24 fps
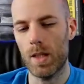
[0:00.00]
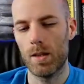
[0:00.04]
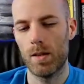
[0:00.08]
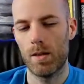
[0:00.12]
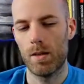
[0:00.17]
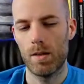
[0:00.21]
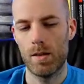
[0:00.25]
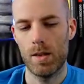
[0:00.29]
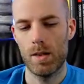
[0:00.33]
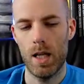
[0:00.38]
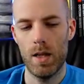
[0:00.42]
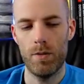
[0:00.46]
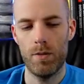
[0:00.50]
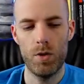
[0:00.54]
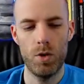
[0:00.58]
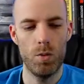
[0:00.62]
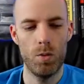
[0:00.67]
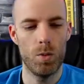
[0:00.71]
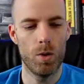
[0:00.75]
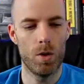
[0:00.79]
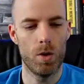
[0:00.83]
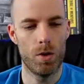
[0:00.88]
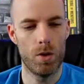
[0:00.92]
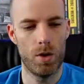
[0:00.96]
Say if you
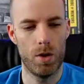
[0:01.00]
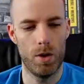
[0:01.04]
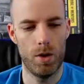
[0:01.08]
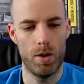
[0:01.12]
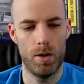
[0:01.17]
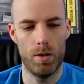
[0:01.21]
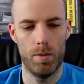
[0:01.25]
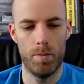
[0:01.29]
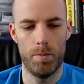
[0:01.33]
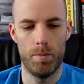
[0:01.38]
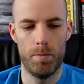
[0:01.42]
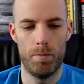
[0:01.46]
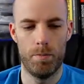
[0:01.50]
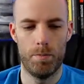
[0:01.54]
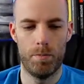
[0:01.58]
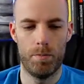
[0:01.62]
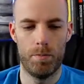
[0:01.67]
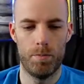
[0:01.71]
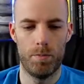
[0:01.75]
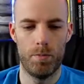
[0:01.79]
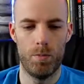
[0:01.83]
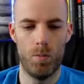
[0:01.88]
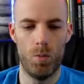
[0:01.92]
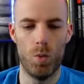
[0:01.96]
were to
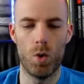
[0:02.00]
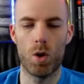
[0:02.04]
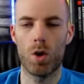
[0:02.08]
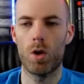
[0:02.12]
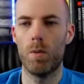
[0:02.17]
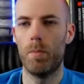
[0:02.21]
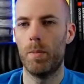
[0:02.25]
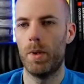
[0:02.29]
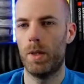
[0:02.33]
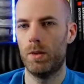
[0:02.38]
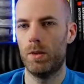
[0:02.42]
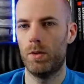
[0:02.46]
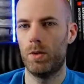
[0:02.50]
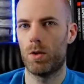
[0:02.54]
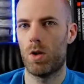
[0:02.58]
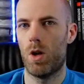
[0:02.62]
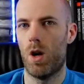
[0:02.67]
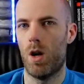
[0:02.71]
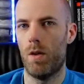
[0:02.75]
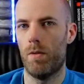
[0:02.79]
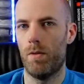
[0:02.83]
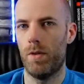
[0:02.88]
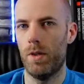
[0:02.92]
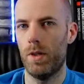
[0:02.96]
work on building your
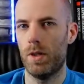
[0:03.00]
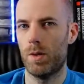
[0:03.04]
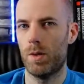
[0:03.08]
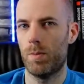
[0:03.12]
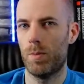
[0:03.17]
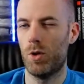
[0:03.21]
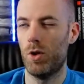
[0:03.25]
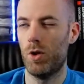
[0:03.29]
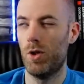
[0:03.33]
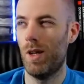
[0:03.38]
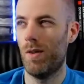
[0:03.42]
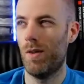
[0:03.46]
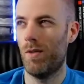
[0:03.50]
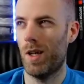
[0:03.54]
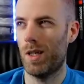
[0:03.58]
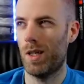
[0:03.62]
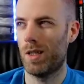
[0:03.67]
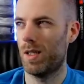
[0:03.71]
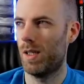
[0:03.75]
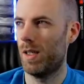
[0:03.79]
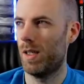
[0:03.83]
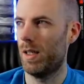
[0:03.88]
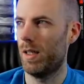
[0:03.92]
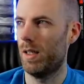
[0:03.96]
confidence, but you never
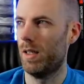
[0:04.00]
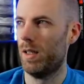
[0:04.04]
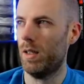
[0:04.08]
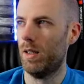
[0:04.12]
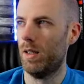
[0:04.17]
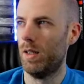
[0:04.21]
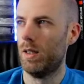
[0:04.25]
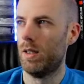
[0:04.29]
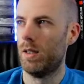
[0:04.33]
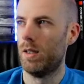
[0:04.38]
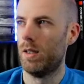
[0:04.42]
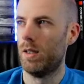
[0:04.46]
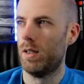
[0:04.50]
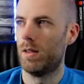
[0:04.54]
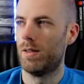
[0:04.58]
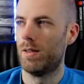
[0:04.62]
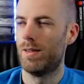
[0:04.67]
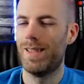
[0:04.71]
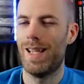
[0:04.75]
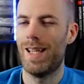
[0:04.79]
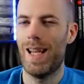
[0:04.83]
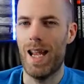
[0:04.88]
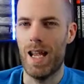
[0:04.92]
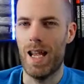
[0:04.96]
actually
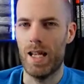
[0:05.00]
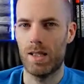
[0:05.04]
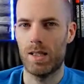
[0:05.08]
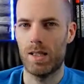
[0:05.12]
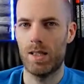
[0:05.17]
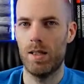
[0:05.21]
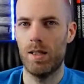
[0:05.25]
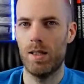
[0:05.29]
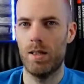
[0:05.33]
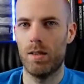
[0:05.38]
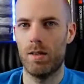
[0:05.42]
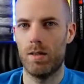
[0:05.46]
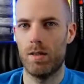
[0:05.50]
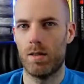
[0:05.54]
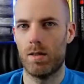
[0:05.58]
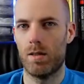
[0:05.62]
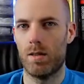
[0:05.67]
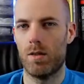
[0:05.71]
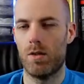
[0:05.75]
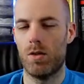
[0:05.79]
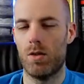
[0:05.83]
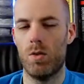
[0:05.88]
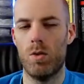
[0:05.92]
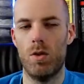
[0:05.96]
tested it.
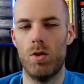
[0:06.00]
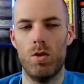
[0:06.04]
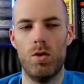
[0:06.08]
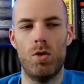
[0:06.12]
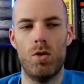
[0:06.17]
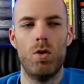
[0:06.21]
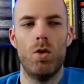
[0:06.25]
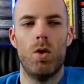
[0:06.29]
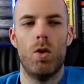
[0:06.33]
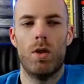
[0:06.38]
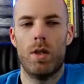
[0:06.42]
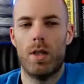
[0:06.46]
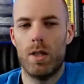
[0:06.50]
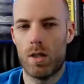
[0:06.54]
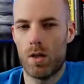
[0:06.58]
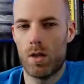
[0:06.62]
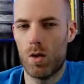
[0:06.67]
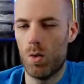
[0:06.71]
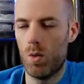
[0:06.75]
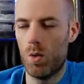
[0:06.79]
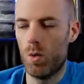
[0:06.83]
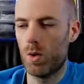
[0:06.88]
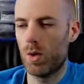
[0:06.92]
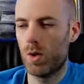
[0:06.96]
So you do all these
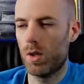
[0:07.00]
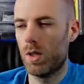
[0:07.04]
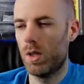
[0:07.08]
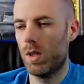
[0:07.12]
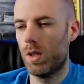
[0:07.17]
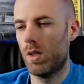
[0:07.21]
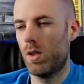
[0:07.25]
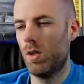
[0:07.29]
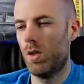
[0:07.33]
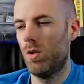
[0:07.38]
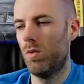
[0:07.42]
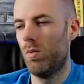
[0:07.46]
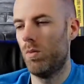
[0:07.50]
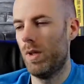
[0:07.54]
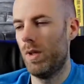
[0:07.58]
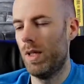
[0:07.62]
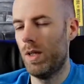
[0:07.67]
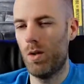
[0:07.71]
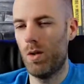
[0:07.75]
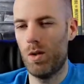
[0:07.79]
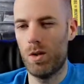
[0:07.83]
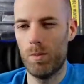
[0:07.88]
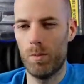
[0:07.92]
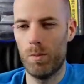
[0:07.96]
courses, you read
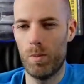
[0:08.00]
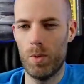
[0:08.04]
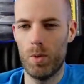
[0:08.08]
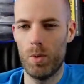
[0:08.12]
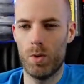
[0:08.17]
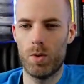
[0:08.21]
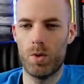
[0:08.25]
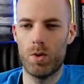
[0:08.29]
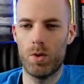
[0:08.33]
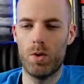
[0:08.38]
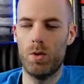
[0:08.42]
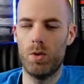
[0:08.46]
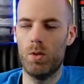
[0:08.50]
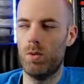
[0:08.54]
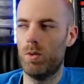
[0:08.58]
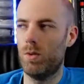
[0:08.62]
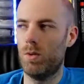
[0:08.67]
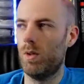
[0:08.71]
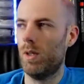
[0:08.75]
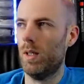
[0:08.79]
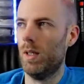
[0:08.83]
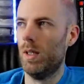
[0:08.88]
all the books, you